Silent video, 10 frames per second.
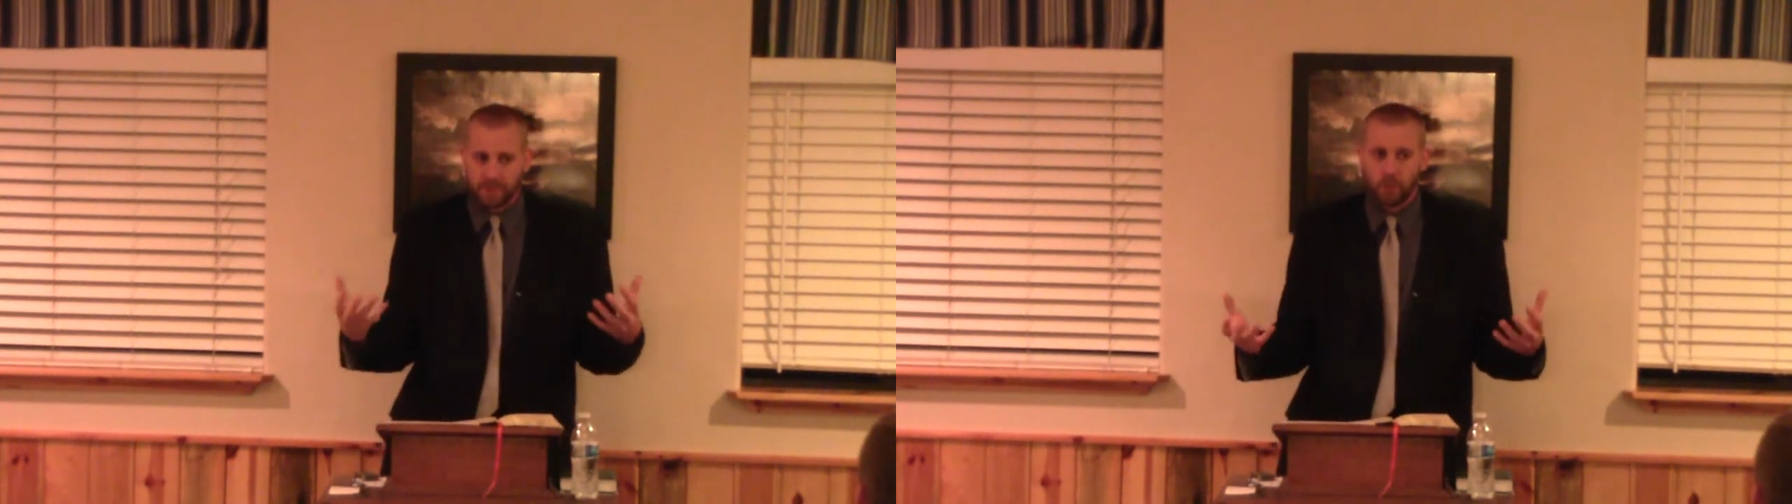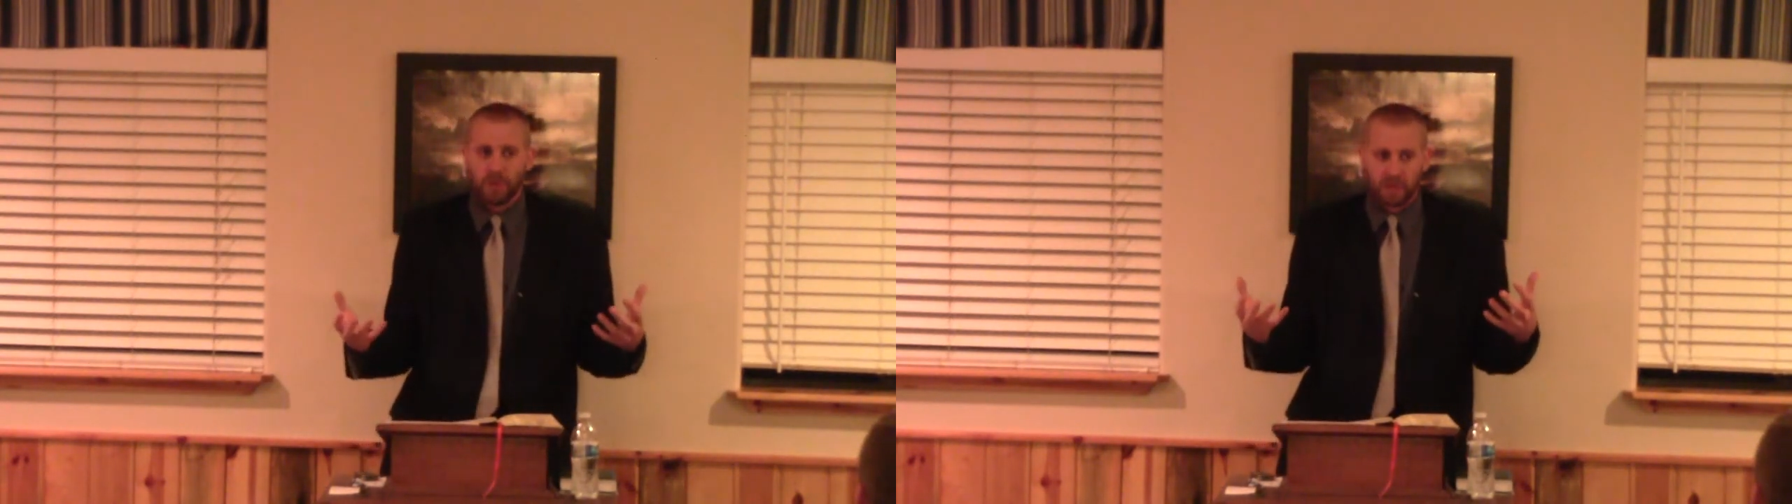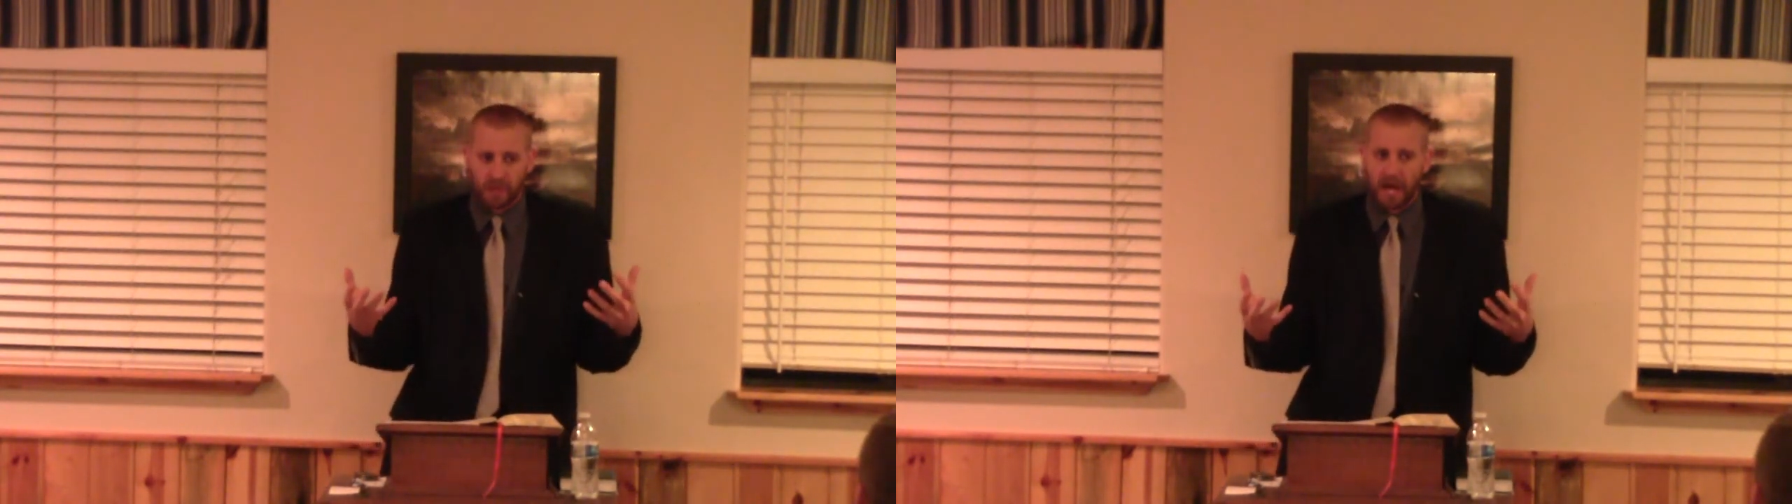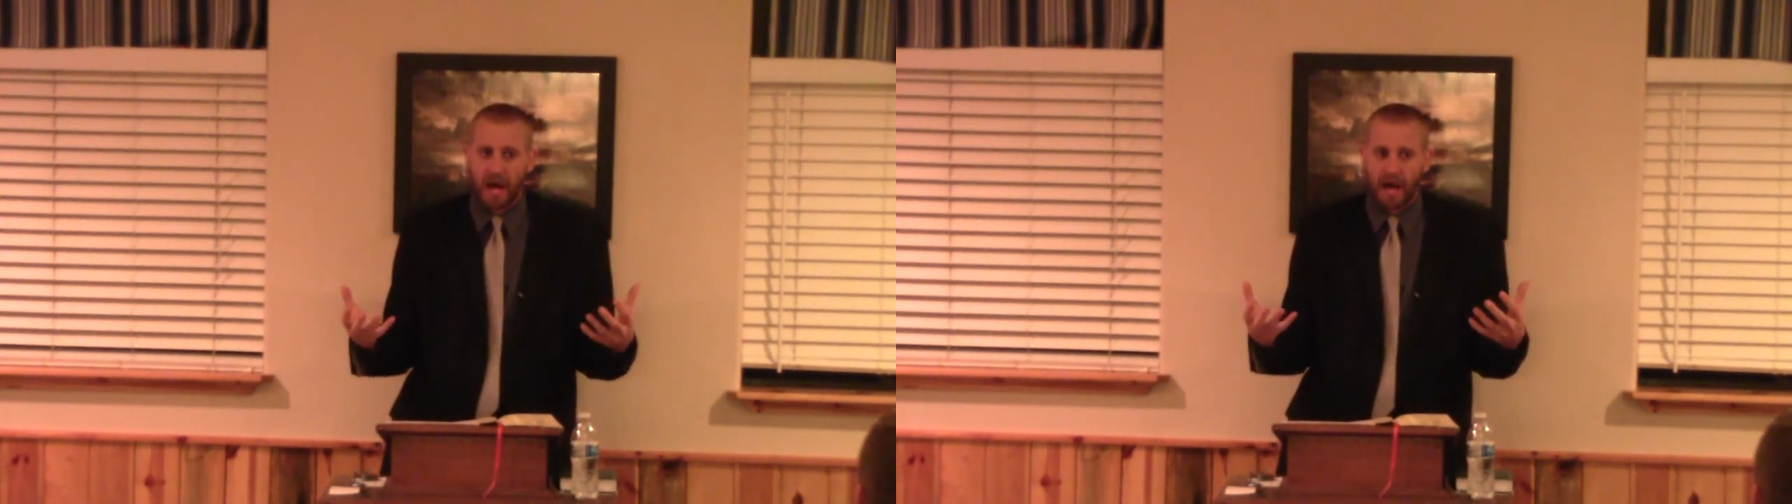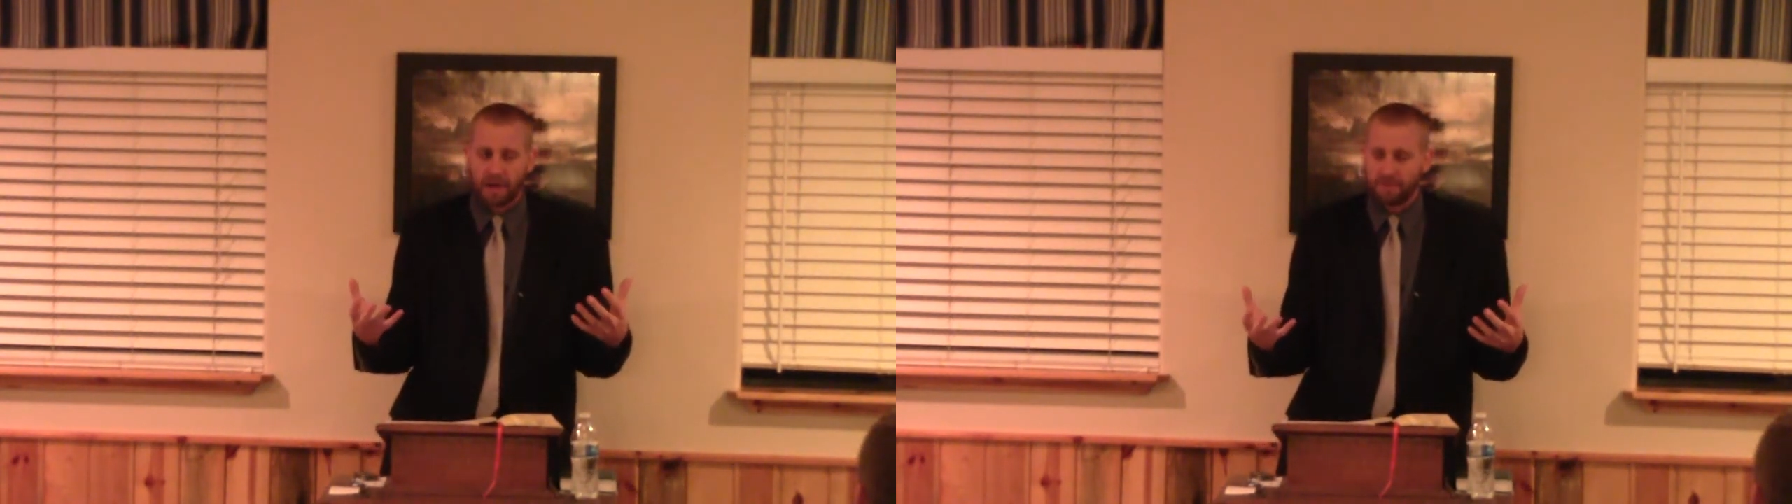to a
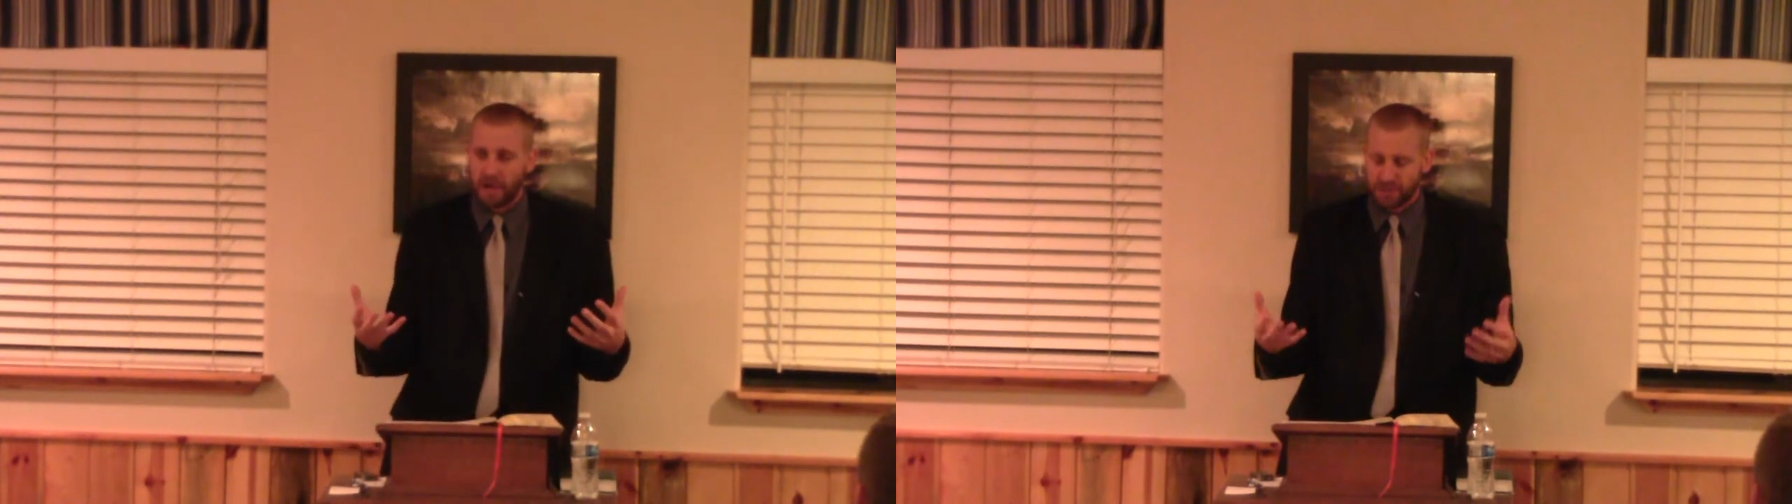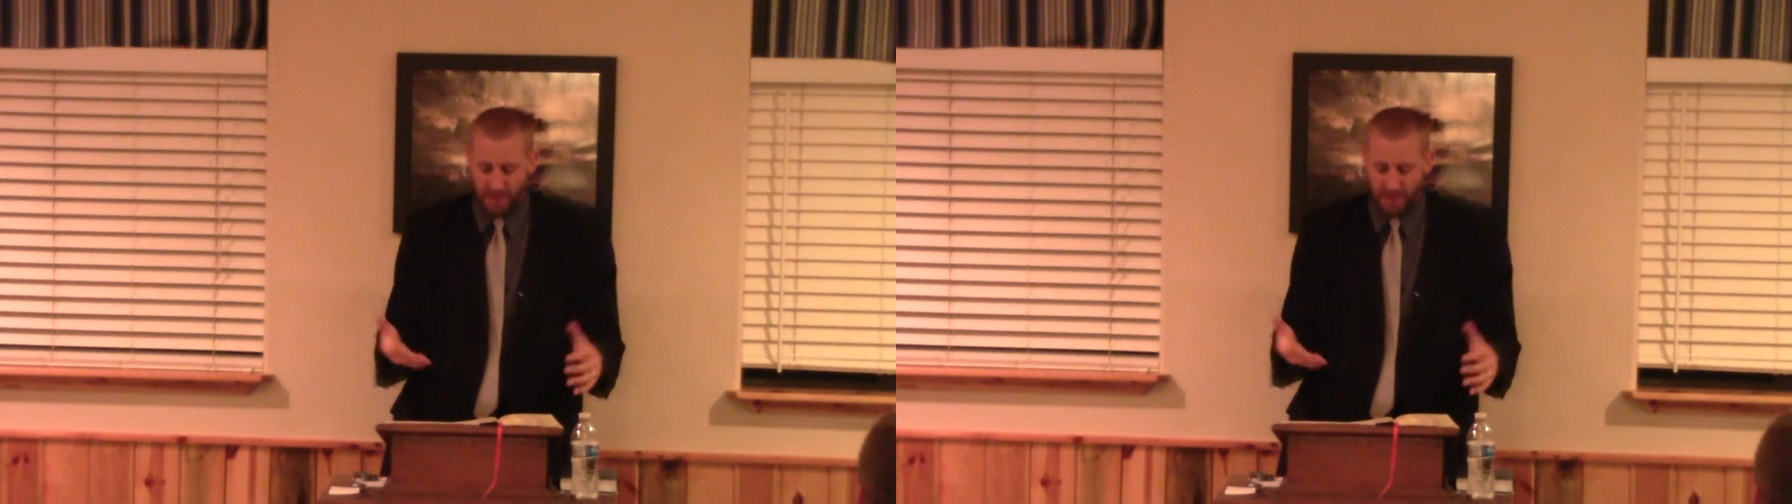lot of knowledge i